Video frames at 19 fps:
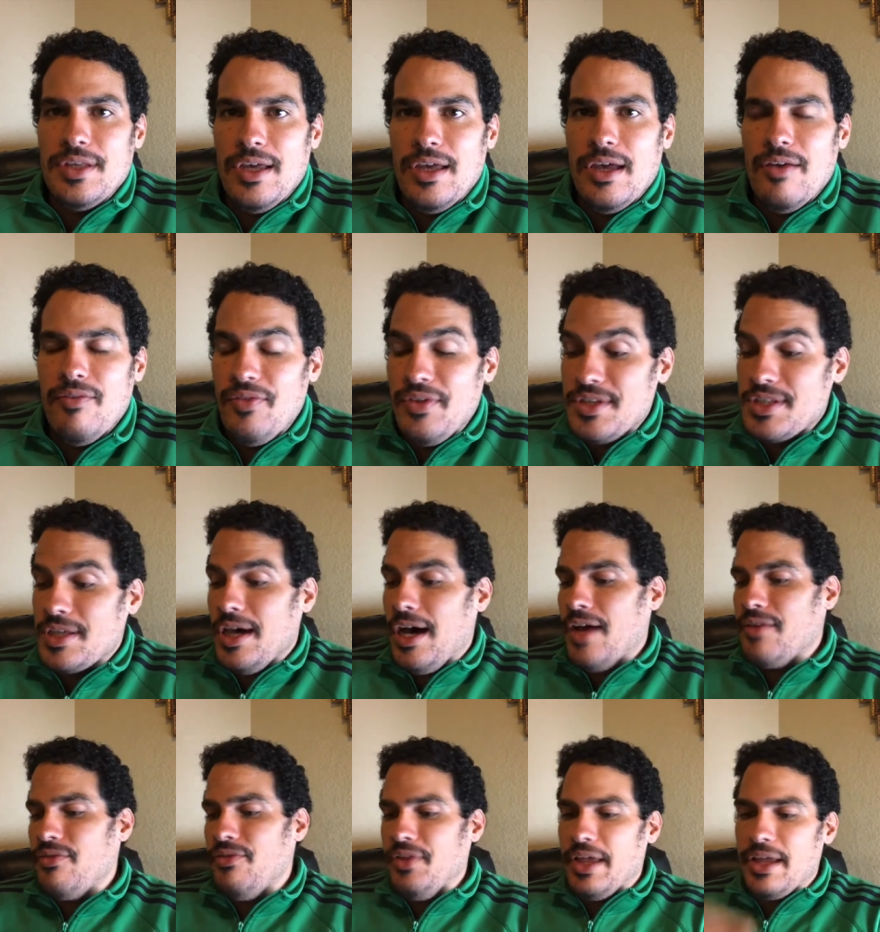uh, of this
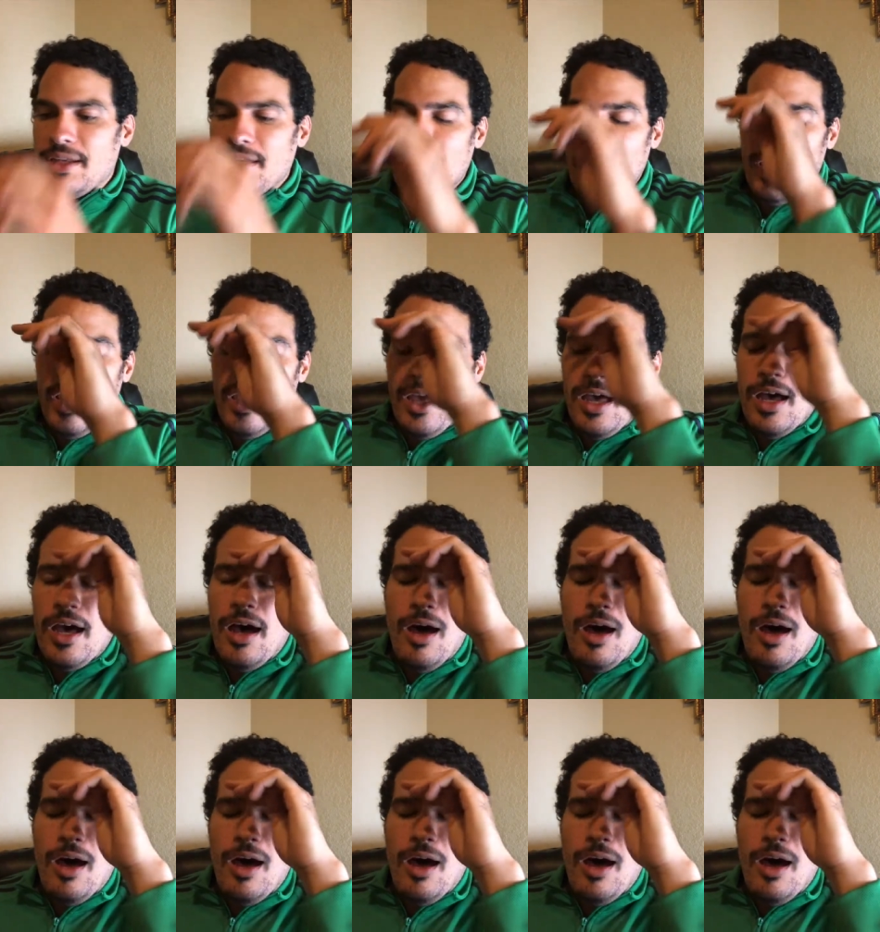conflict. Uh,